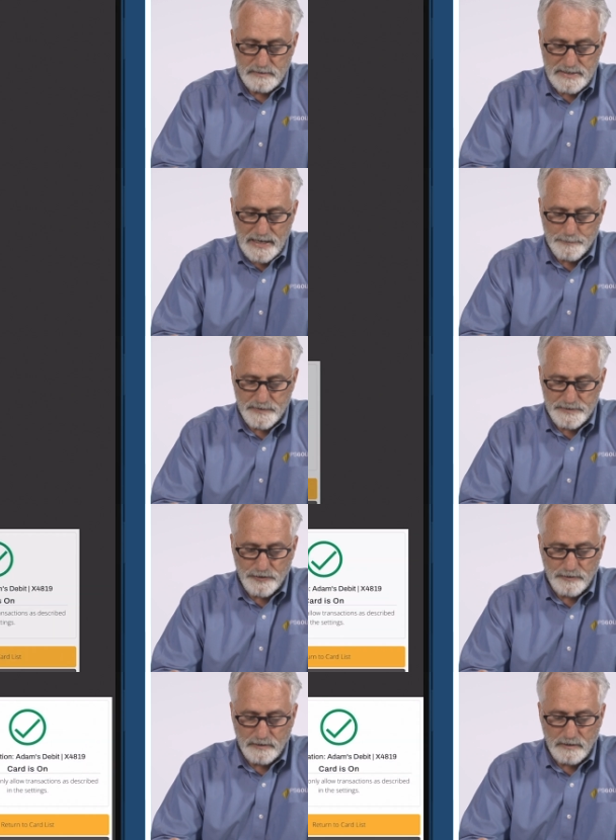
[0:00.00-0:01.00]
tap the
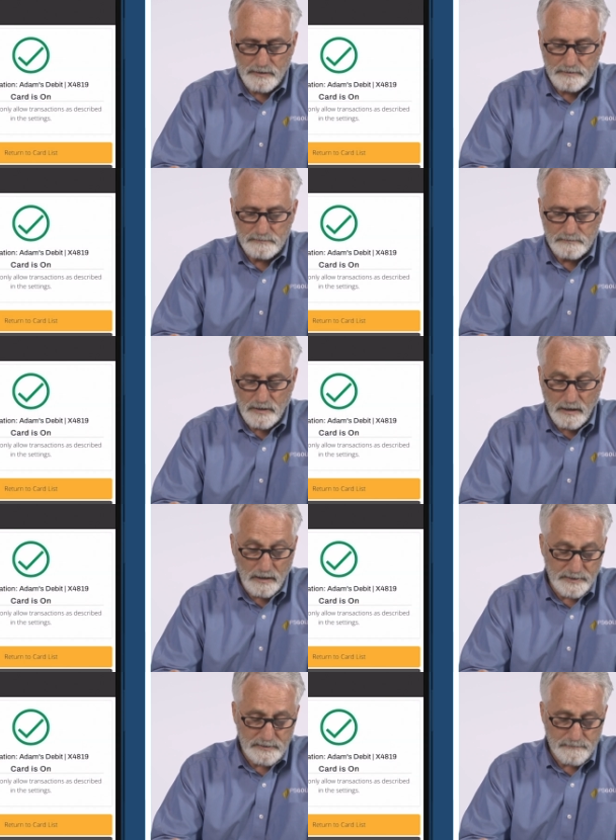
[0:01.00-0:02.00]
turn card
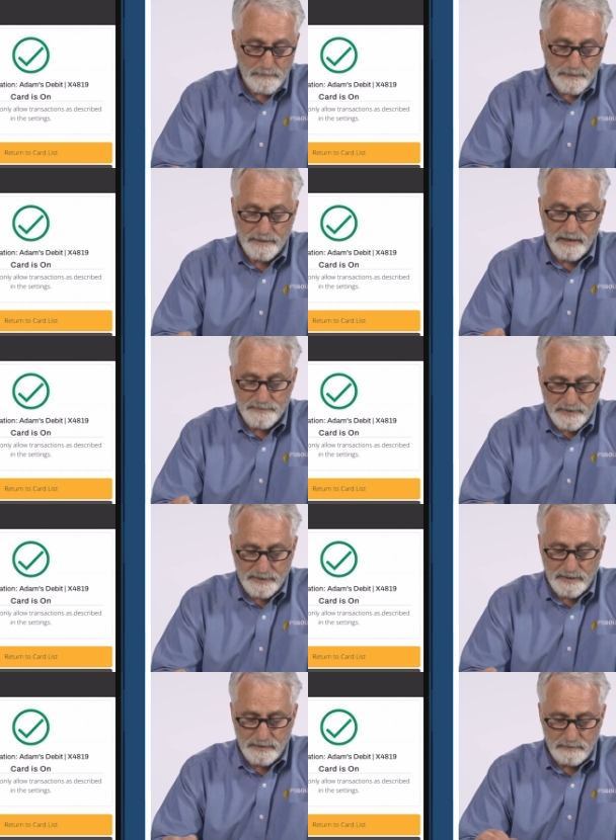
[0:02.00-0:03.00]
on, and then
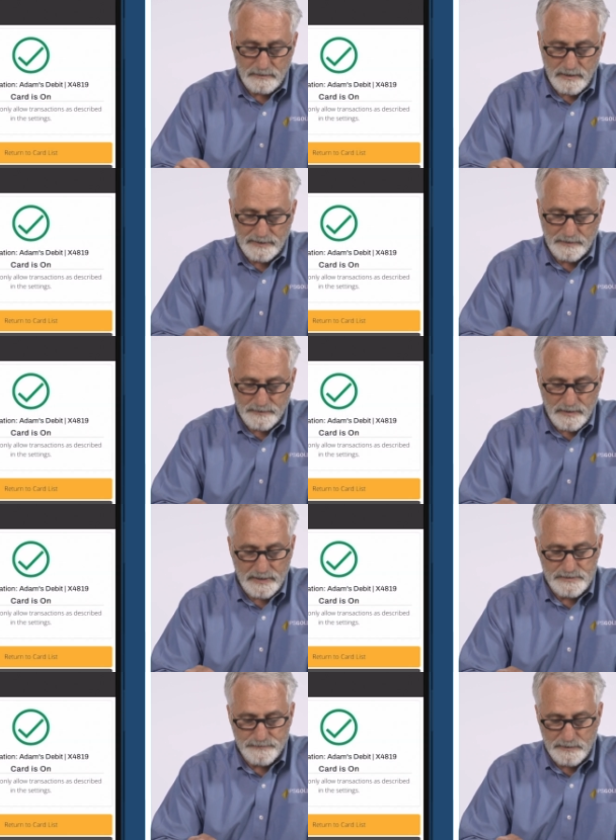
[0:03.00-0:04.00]
again, I get the
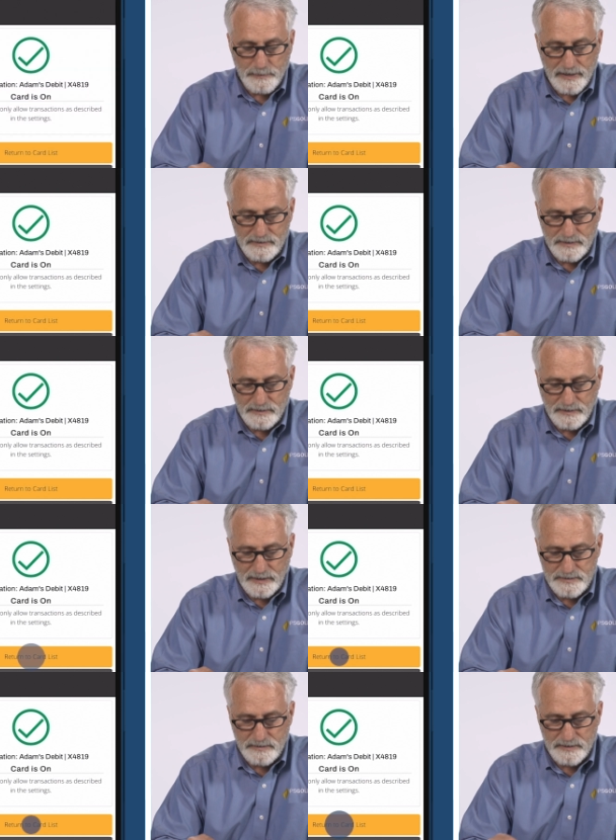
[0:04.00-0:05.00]
nice feedback that
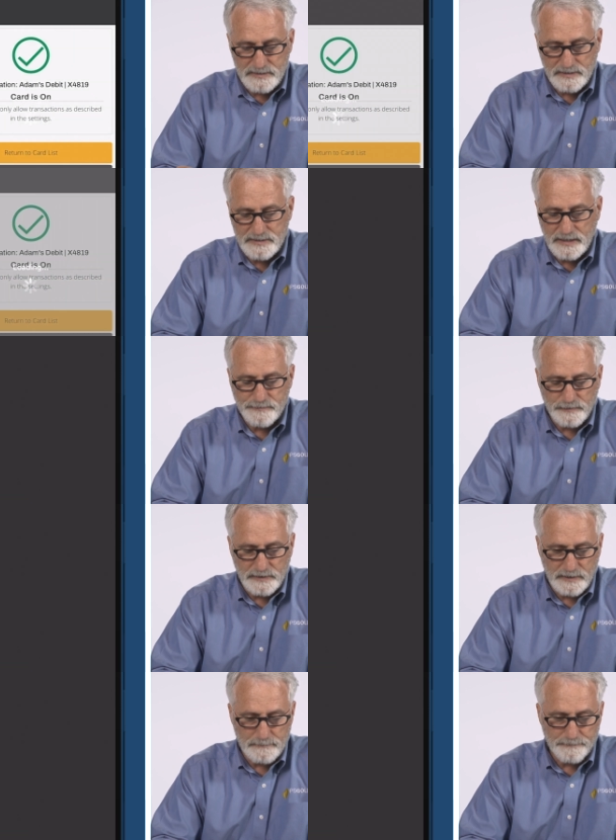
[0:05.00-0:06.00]
indicates that I
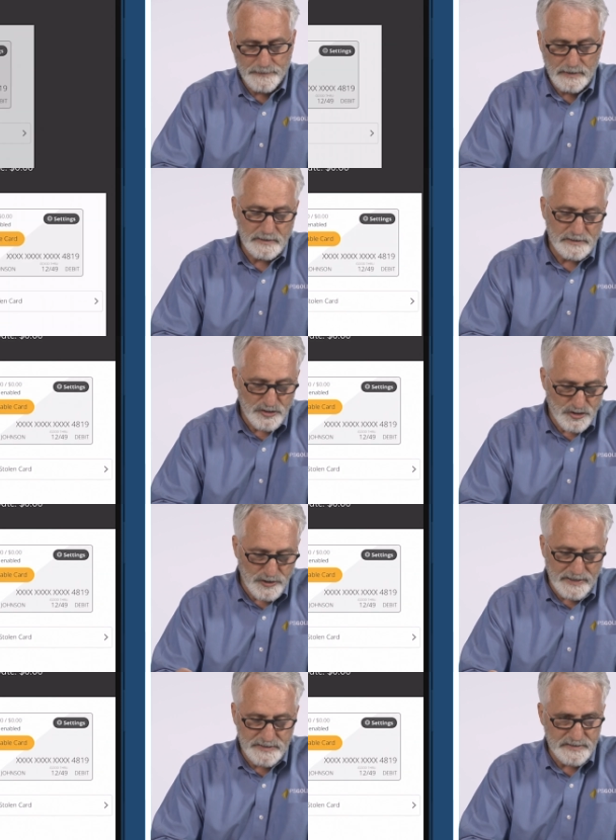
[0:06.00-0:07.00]
successfully
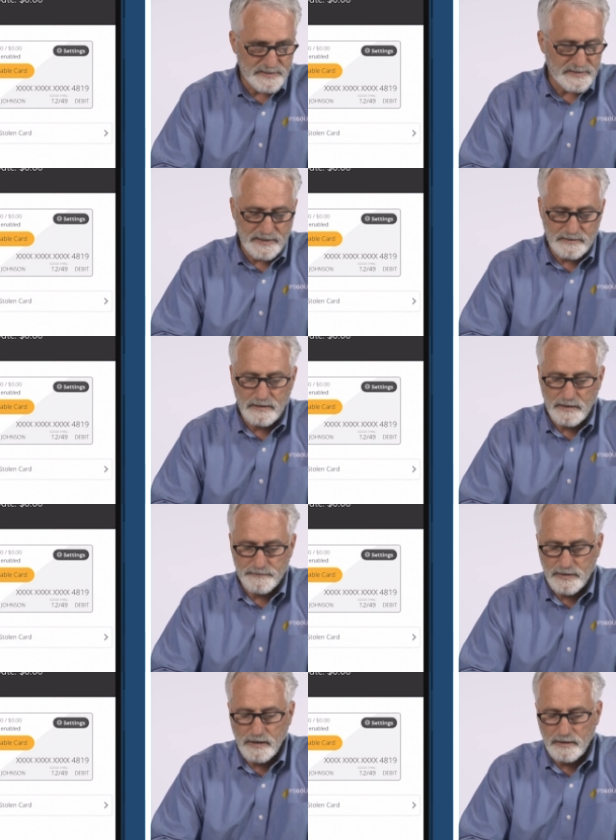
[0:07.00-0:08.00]
changed the state of
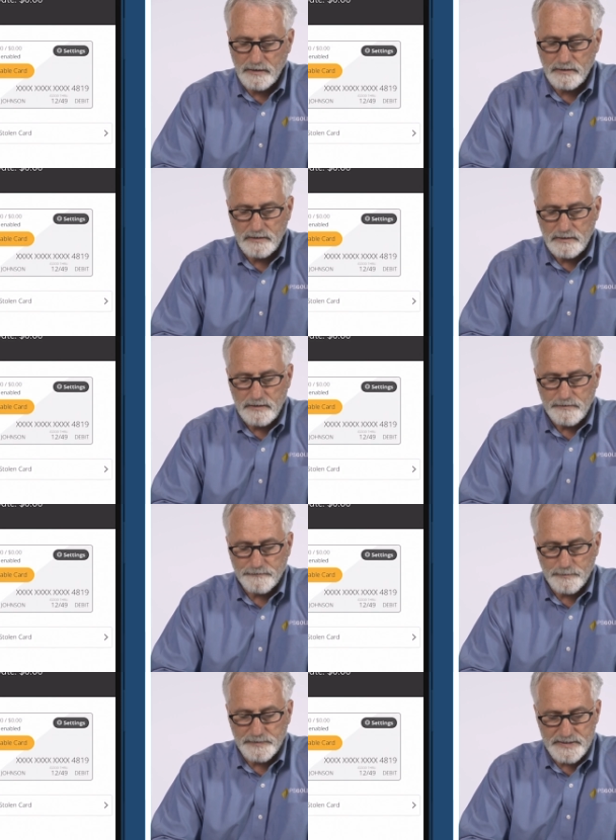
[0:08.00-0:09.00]
the card
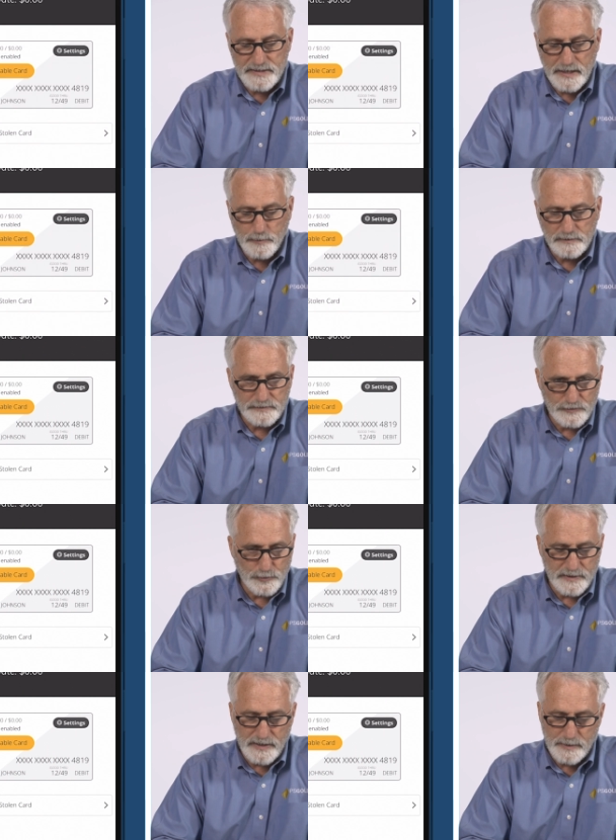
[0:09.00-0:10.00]
from disabled to
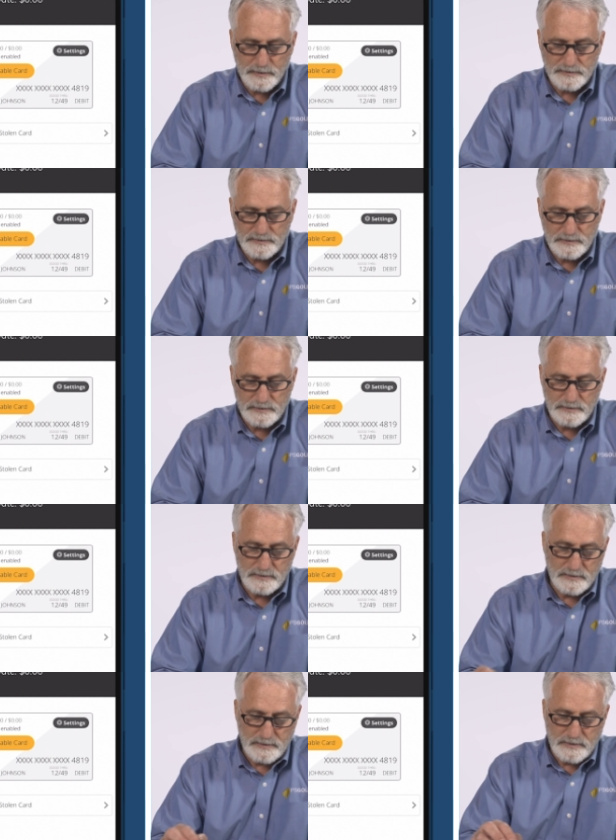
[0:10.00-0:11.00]
enabled.
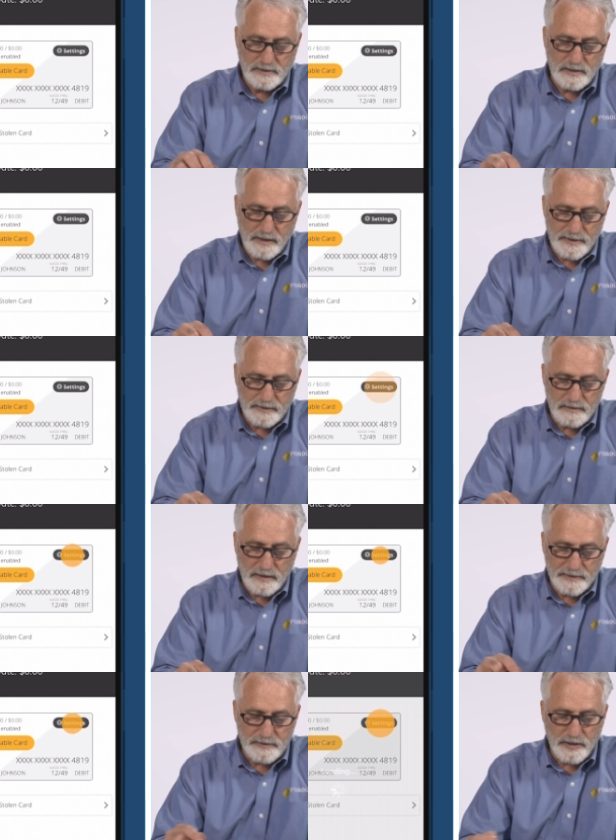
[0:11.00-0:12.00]
I, I can